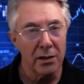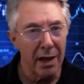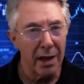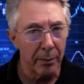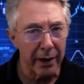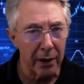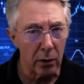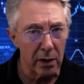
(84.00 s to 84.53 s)

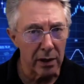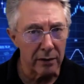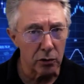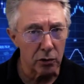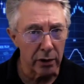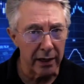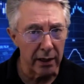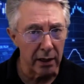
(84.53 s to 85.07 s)
it's not beginner
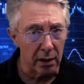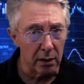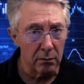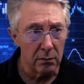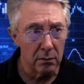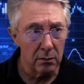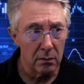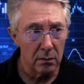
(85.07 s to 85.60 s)
level trading.
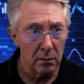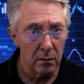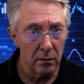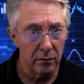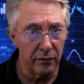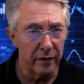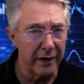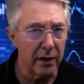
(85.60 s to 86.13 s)

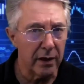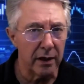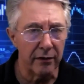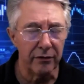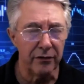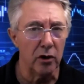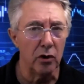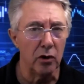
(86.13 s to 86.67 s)

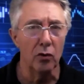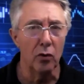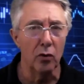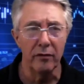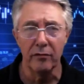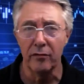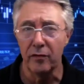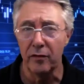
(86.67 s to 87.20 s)
Very
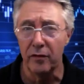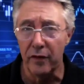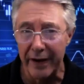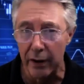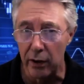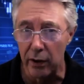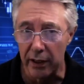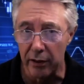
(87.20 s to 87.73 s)
few.
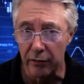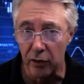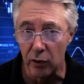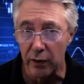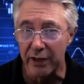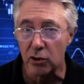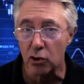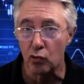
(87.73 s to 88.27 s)

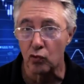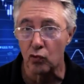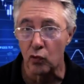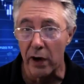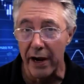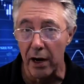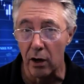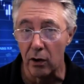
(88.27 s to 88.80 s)
It's
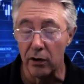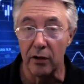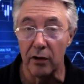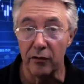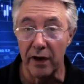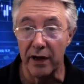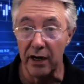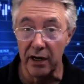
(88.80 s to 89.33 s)
rare that
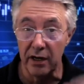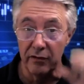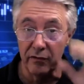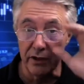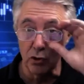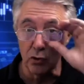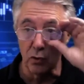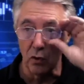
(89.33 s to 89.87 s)
you find an
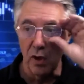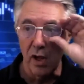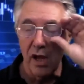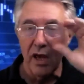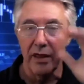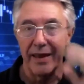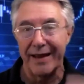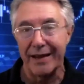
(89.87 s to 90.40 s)
individual
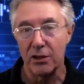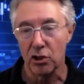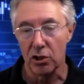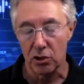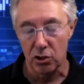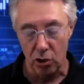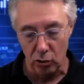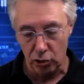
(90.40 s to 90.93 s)
that can
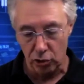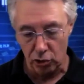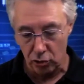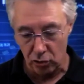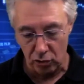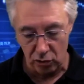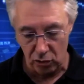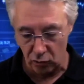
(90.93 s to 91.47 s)
just go
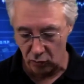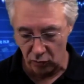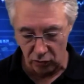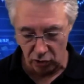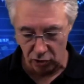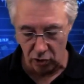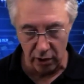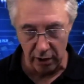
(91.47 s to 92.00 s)

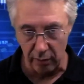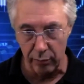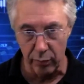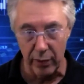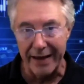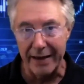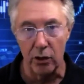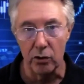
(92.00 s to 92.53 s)

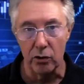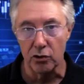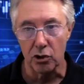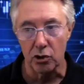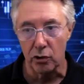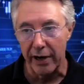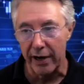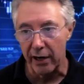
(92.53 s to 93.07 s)
starting brand new as
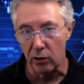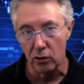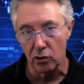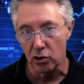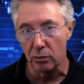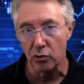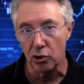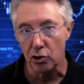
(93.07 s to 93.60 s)
a trader,
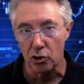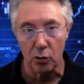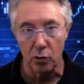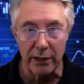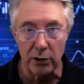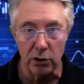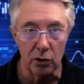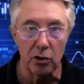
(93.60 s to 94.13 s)
jump
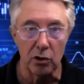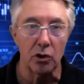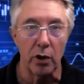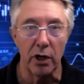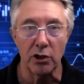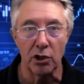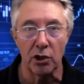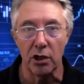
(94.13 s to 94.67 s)
straight to
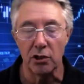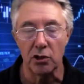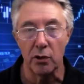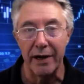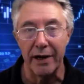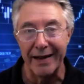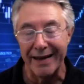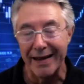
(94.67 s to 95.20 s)
discretionary
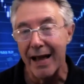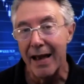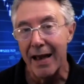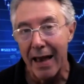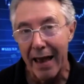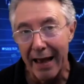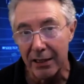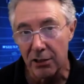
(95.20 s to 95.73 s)
trading
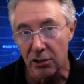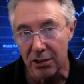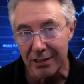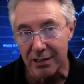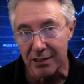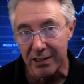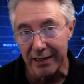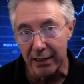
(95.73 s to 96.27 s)
and
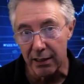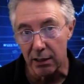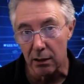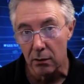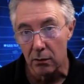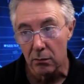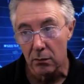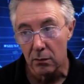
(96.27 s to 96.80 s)

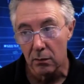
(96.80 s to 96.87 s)
succeed.